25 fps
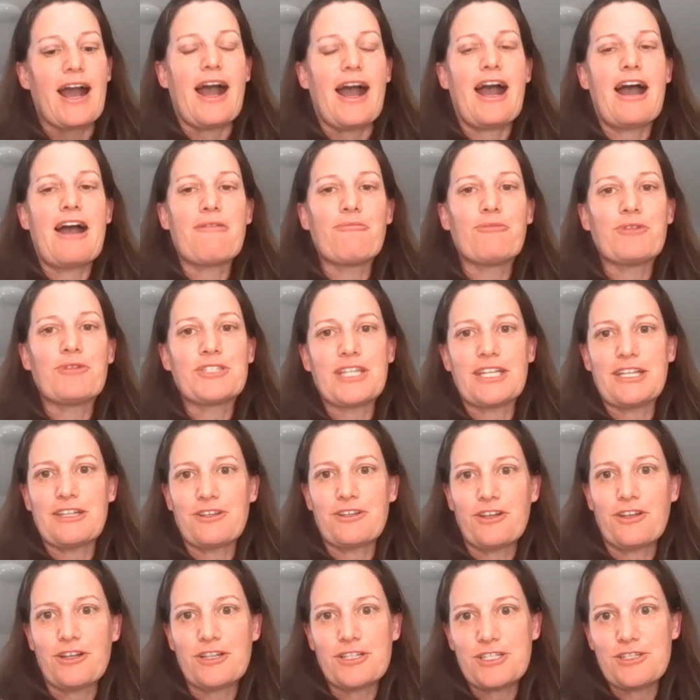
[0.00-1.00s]
um, which I
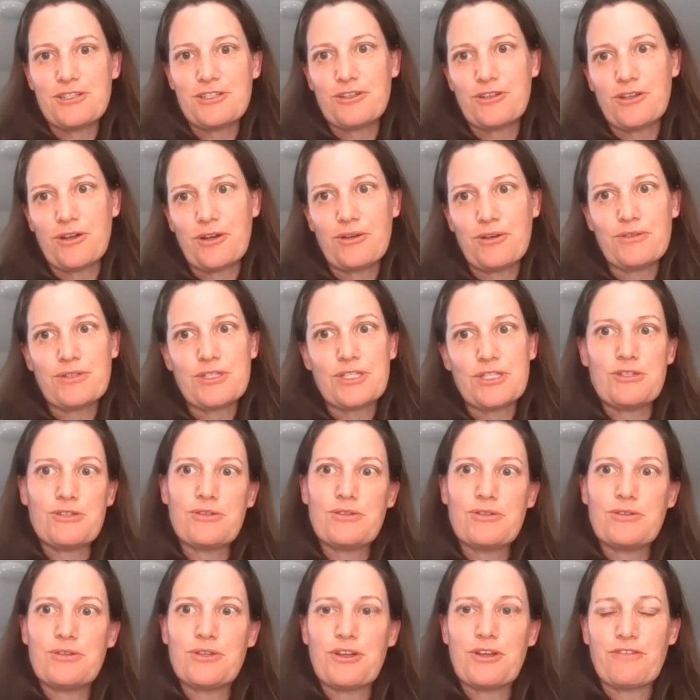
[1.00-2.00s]
encourage you to go to
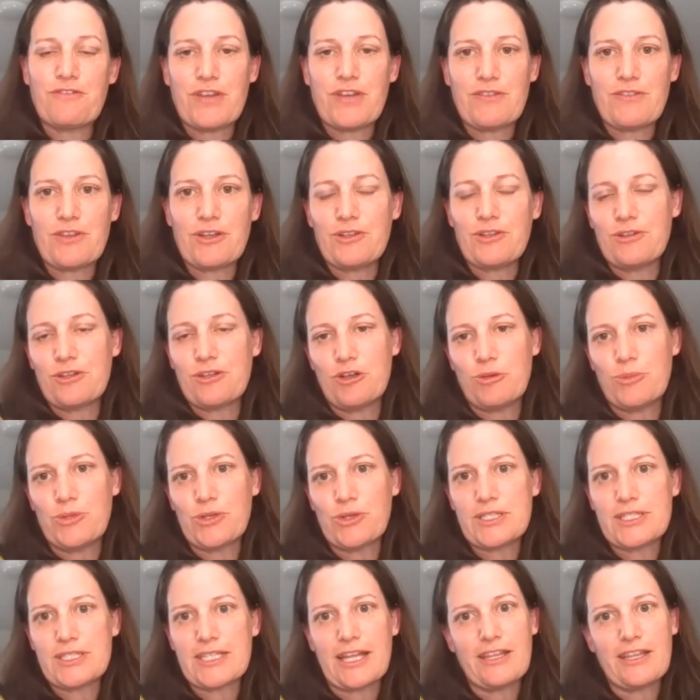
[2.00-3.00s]
your favorite local
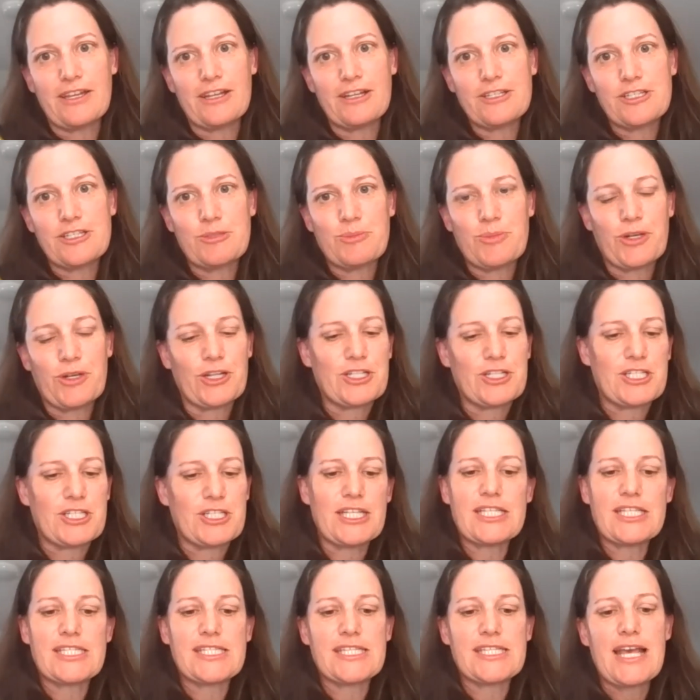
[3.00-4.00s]
bookseller to
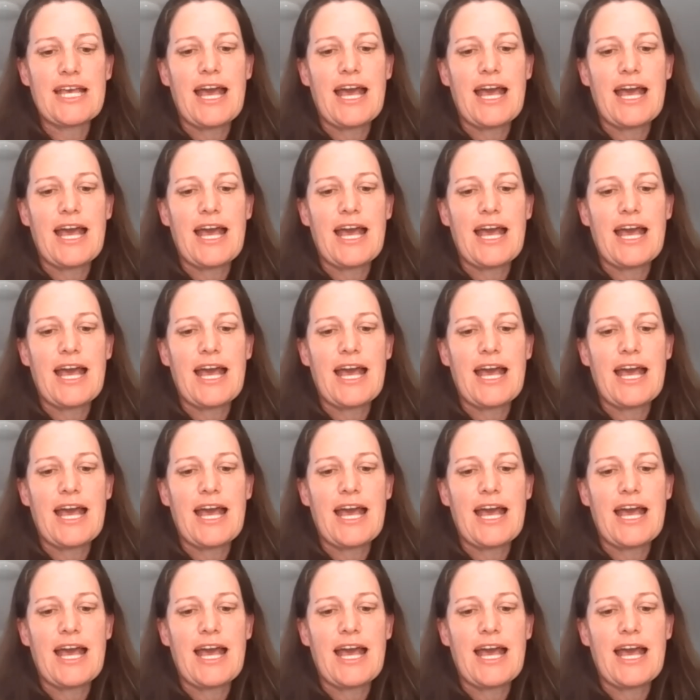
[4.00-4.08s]
purchase.